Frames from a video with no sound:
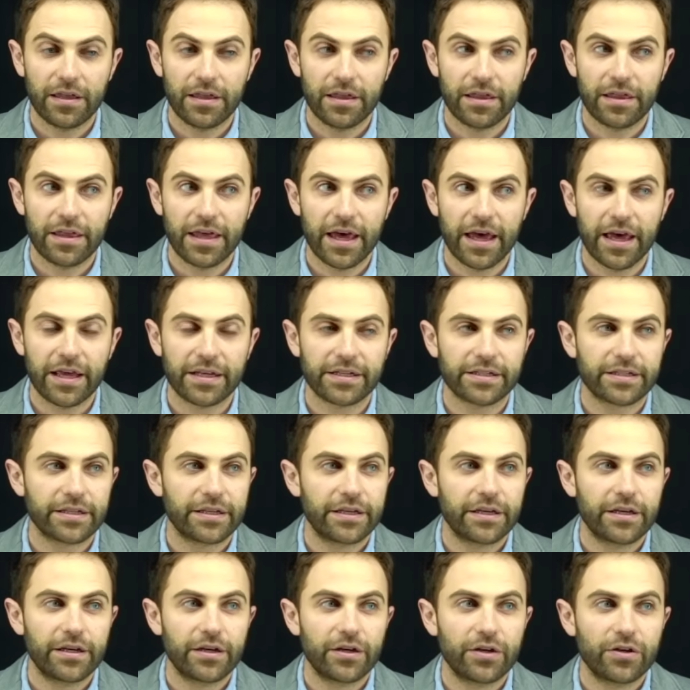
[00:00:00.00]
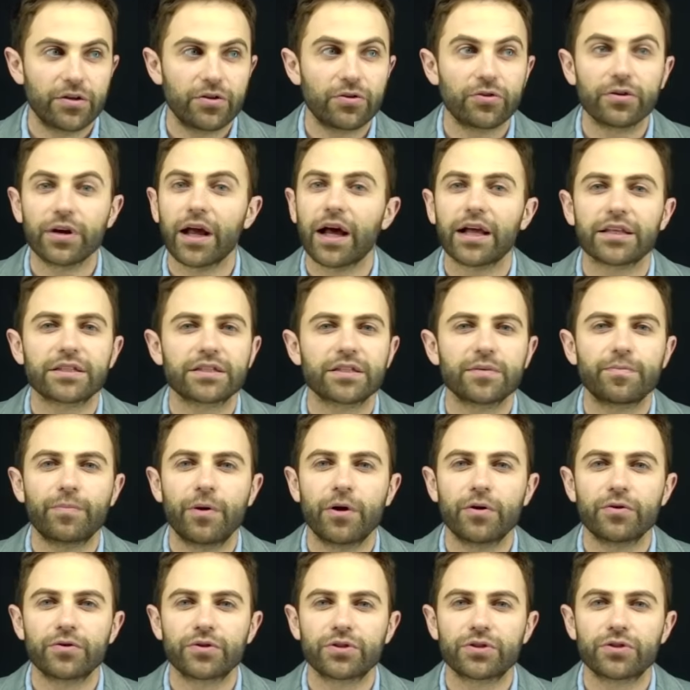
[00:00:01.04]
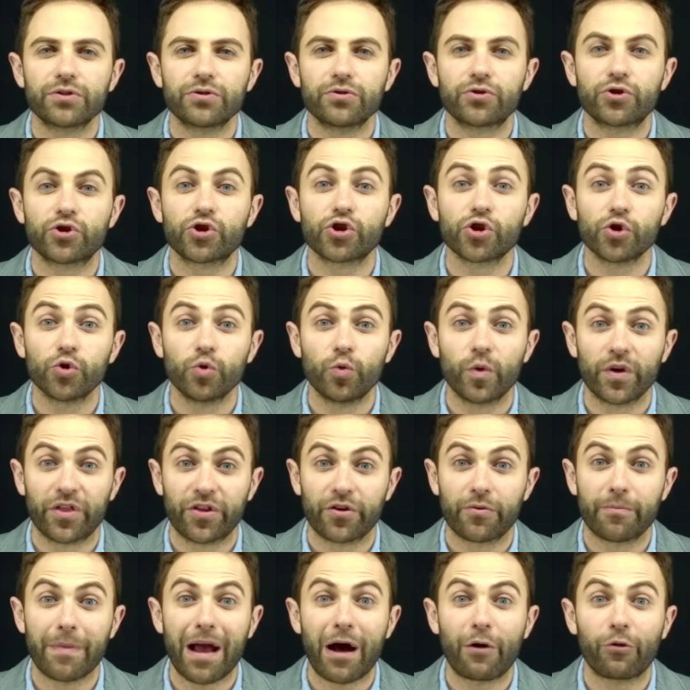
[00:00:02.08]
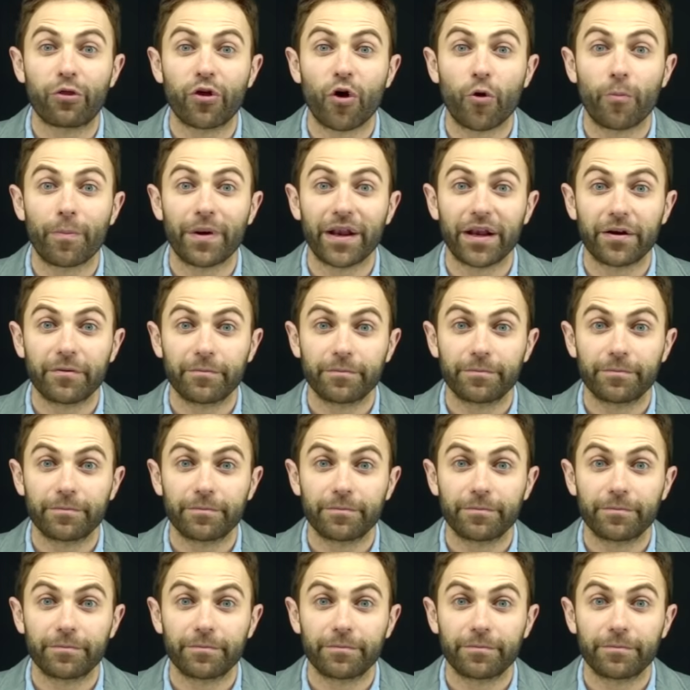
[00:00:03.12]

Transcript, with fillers: that you're not supposed to chew with your mouth open.